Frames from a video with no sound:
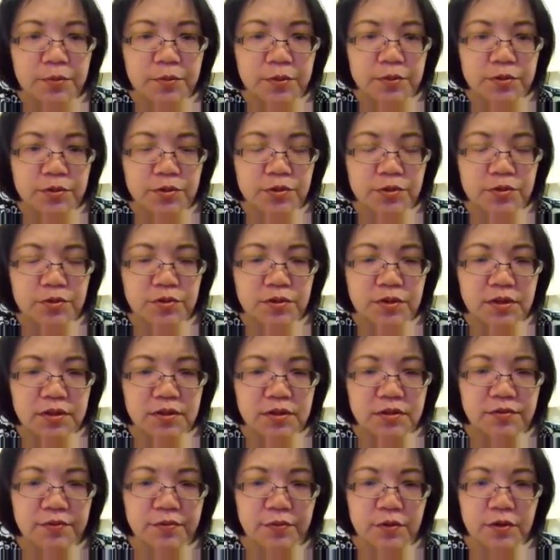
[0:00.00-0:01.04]
We'll do
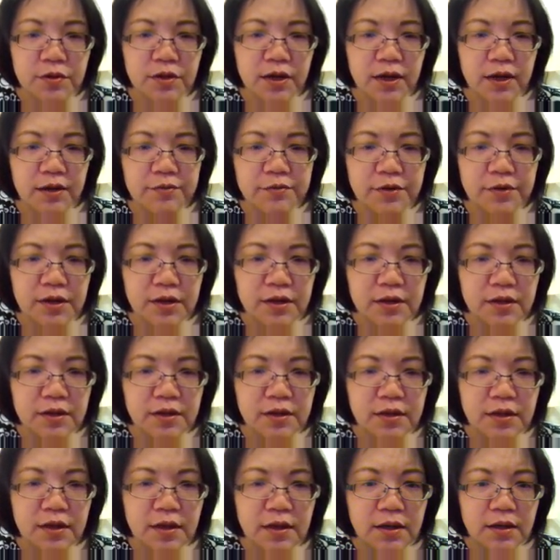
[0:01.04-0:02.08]
this for
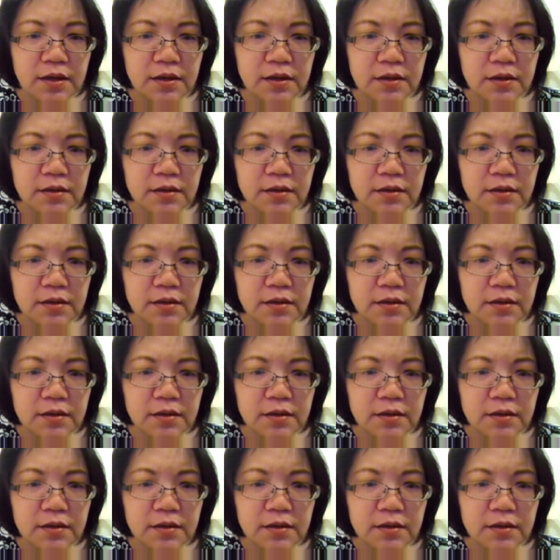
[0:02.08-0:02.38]
every